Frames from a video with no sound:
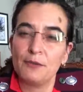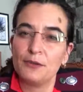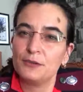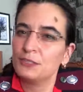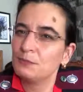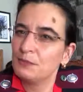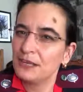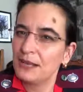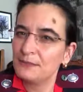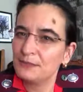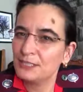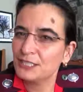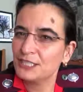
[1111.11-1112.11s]
because it
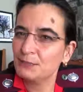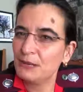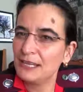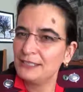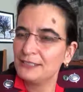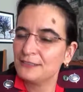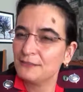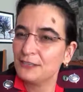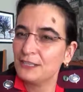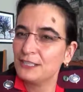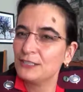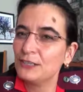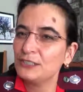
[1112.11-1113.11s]
becomes expensive,
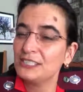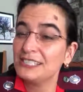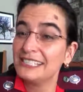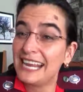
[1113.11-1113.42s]
and it's not just